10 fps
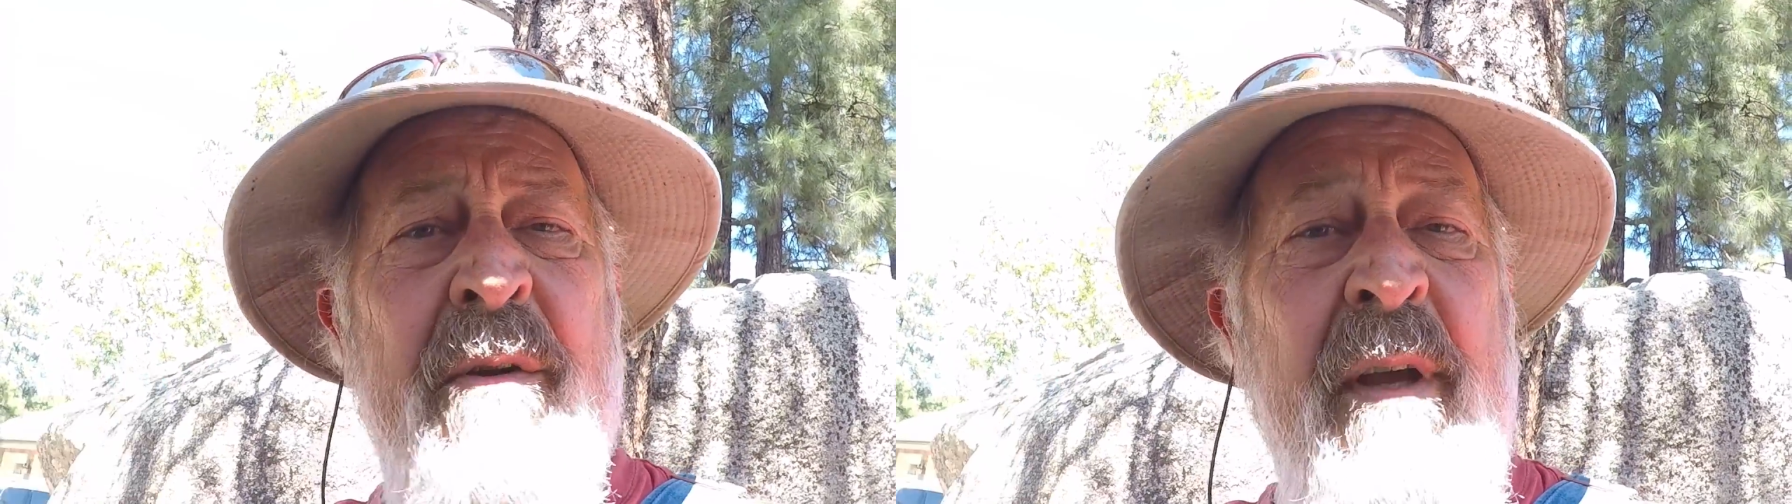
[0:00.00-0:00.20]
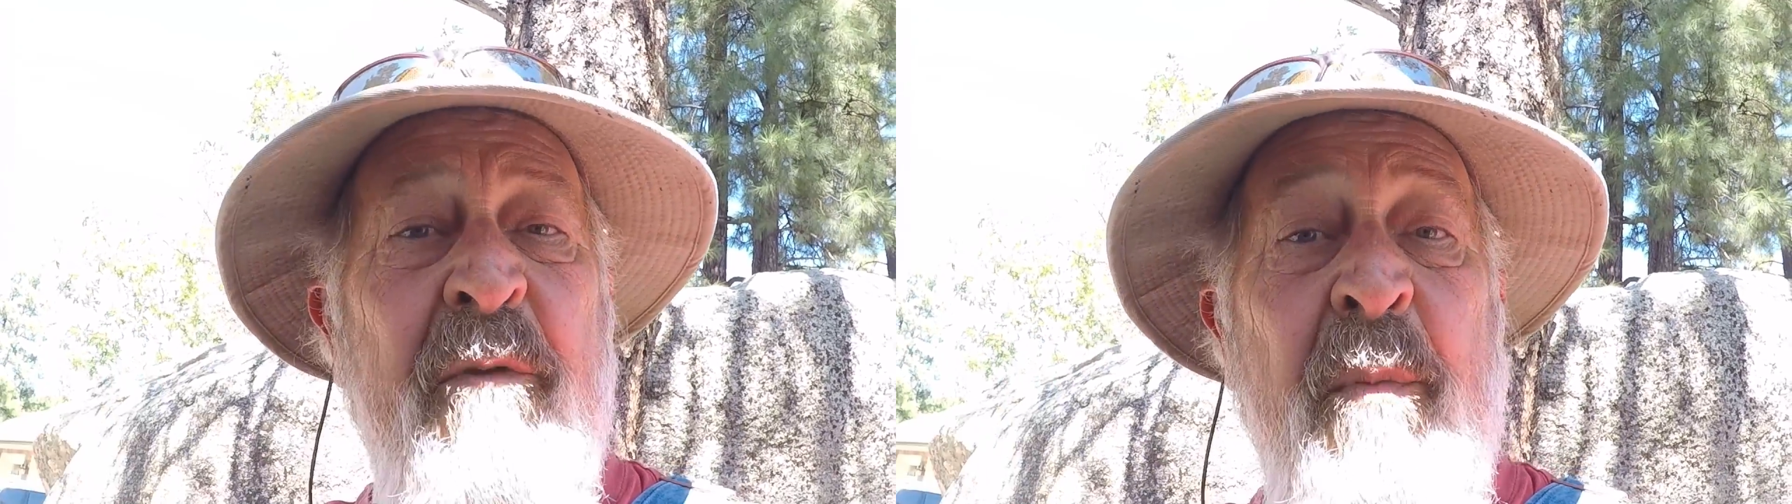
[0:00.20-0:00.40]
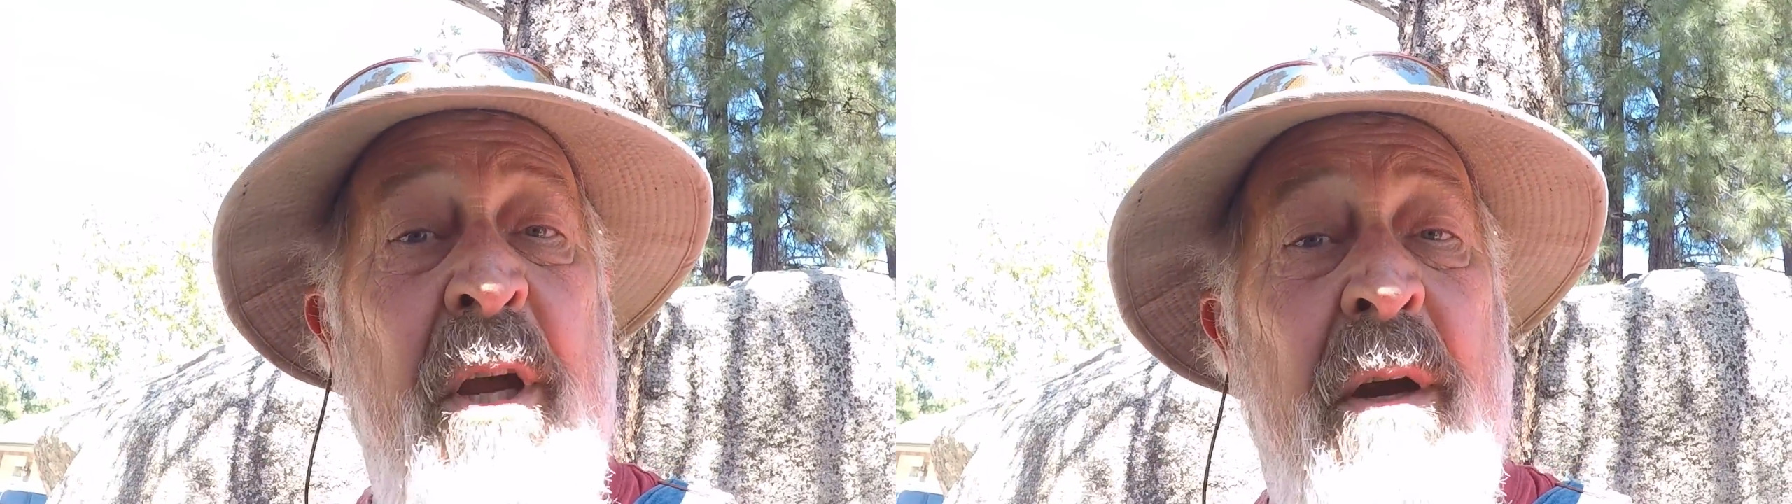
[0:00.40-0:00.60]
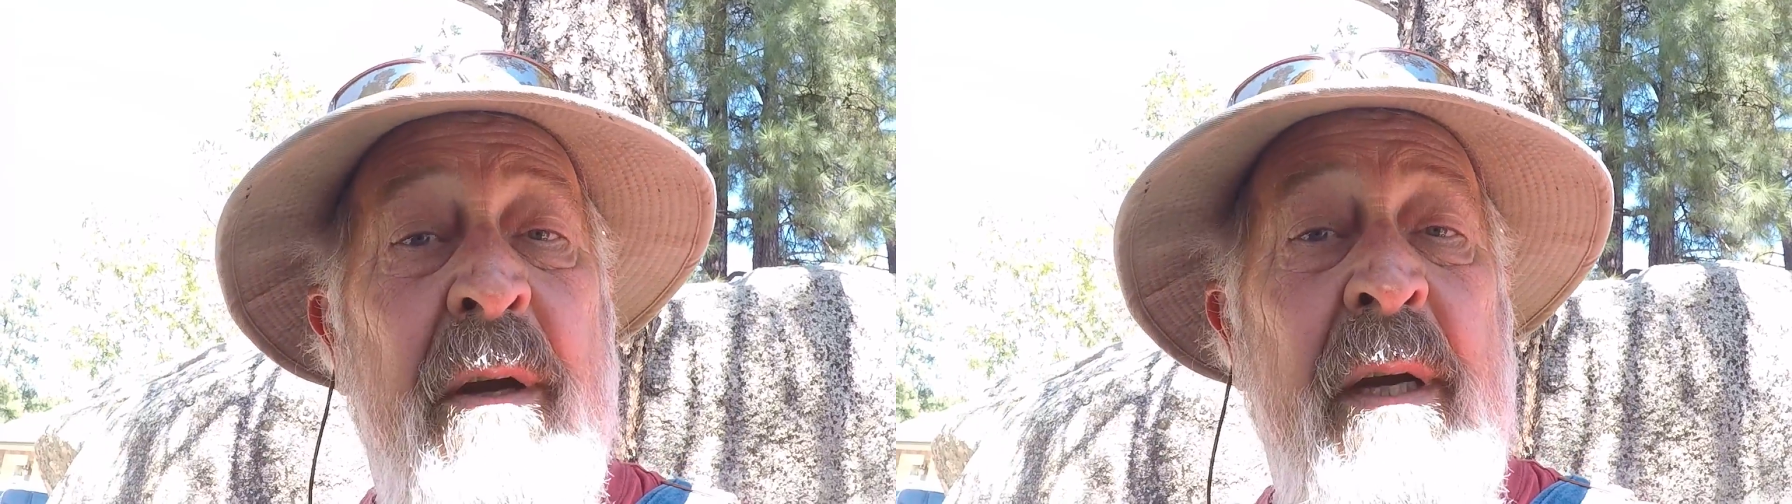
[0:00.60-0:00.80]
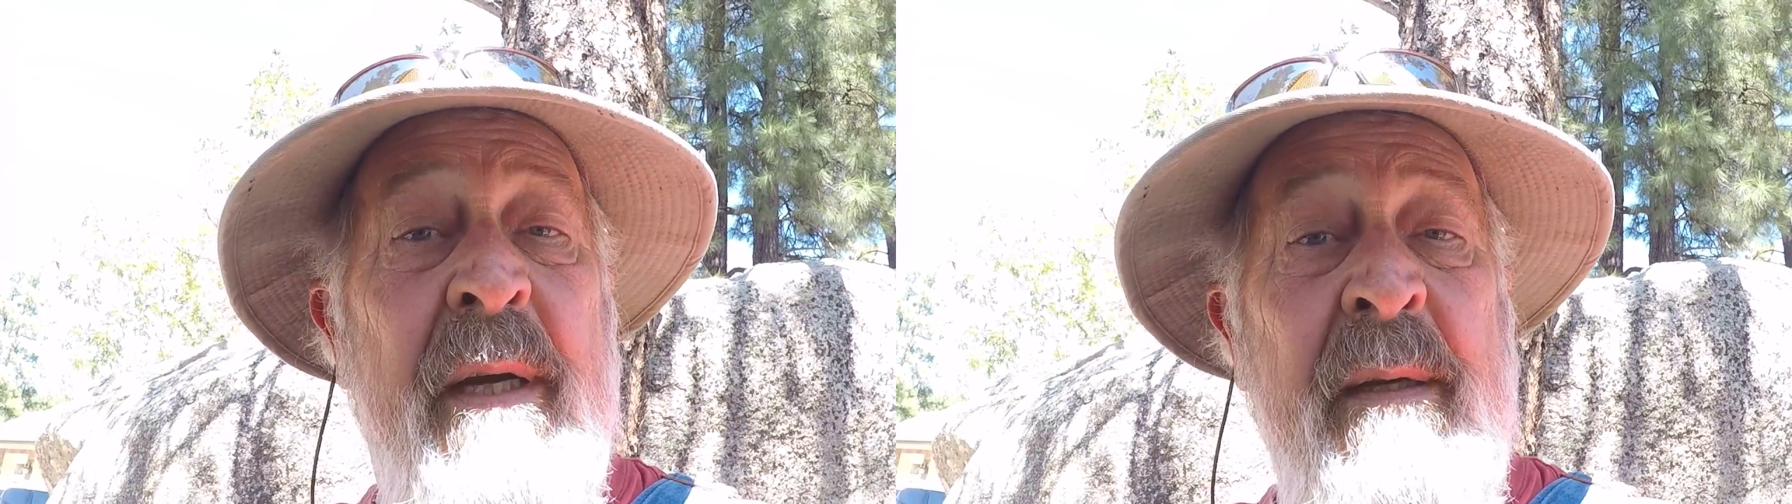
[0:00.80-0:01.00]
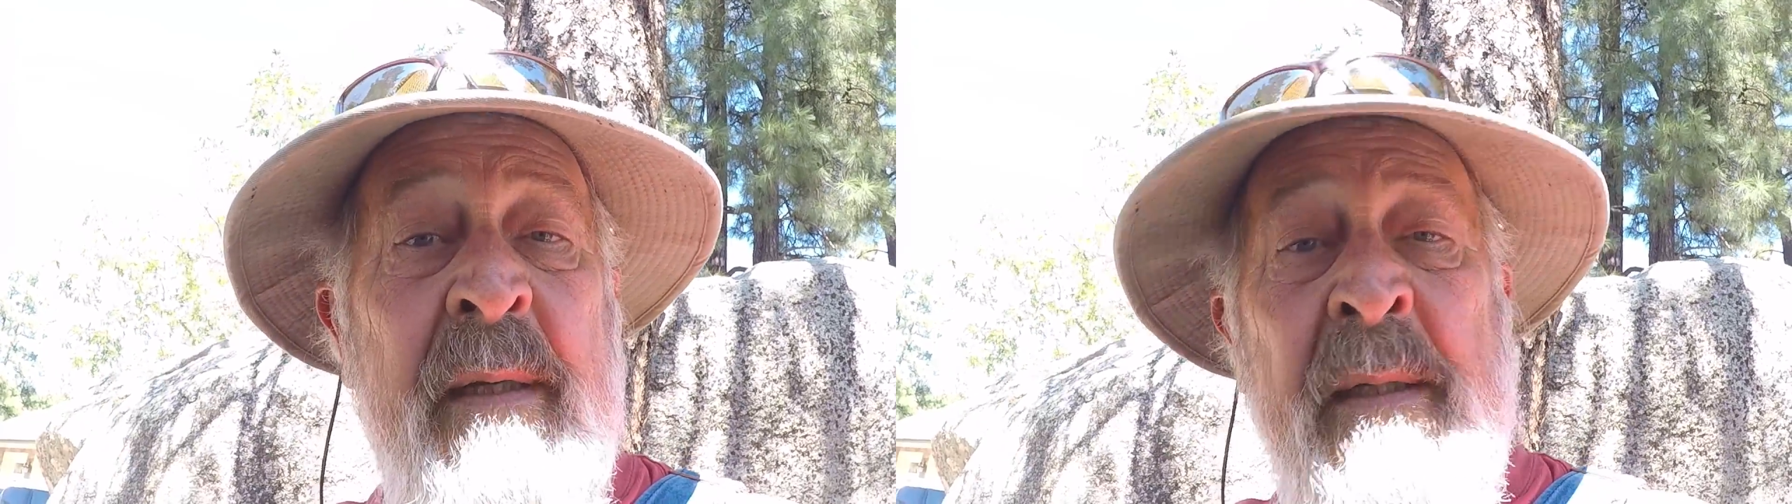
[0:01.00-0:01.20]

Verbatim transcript: or giving me a haircut.